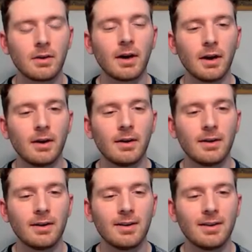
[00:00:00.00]

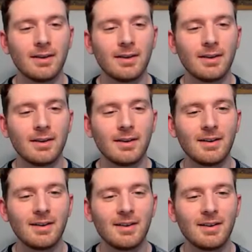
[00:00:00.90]

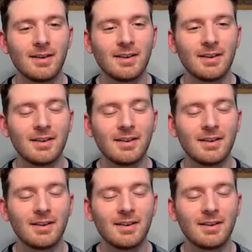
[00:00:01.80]
(silent)